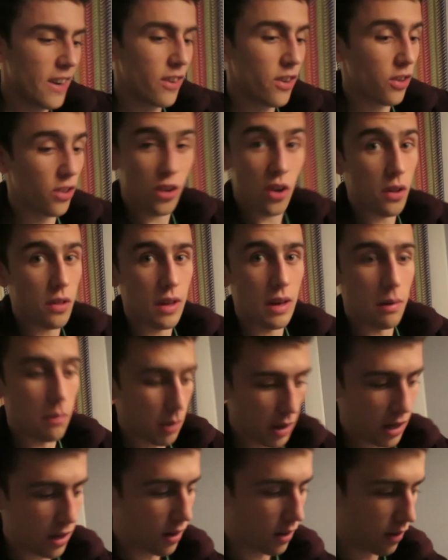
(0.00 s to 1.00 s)
does nothing
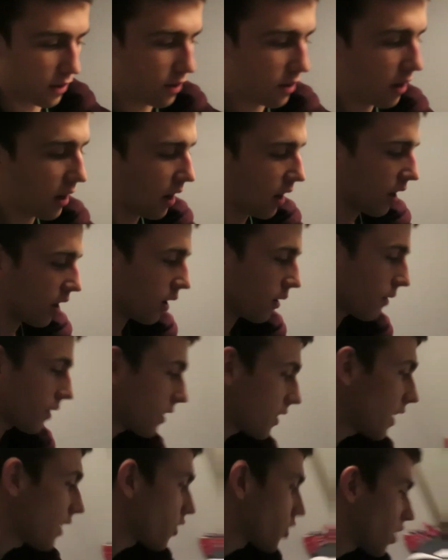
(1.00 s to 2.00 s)
because you've
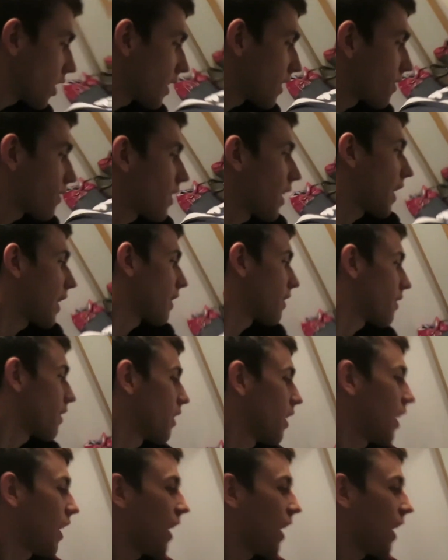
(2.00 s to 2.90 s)
essentially said,